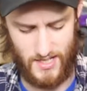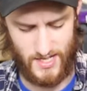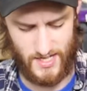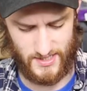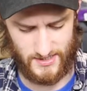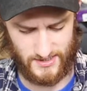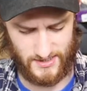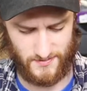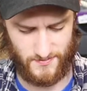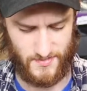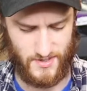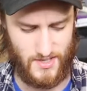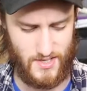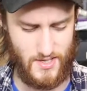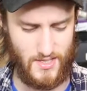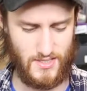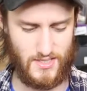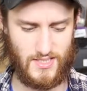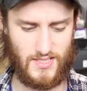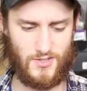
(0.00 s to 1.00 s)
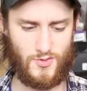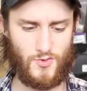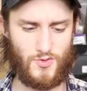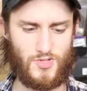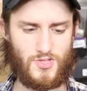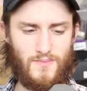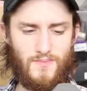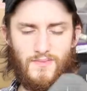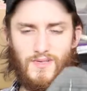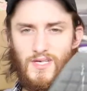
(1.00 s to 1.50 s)
awesome. These were
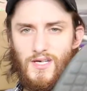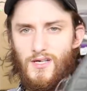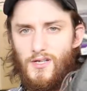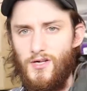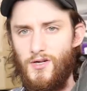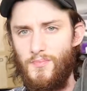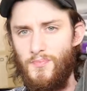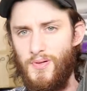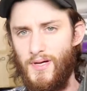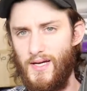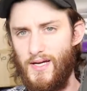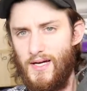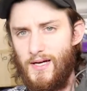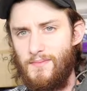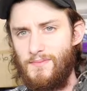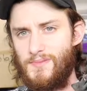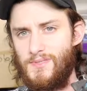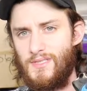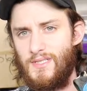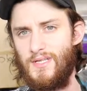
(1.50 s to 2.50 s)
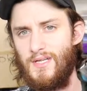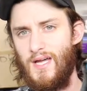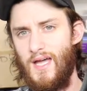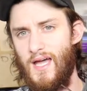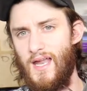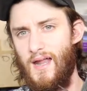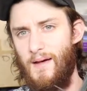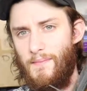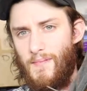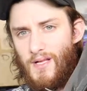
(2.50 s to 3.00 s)
some killer pickups,
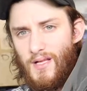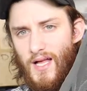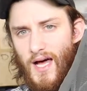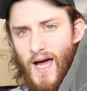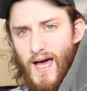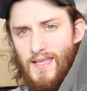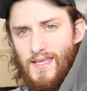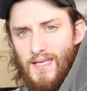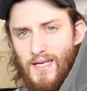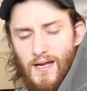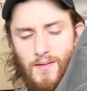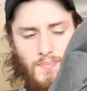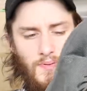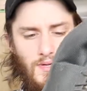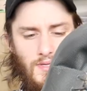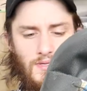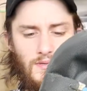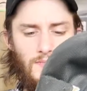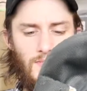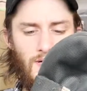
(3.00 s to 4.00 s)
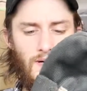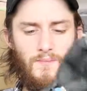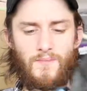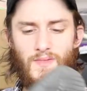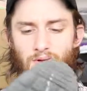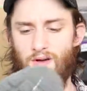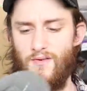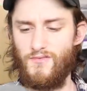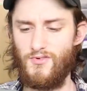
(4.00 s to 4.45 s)
and I'm glad that I picked them up.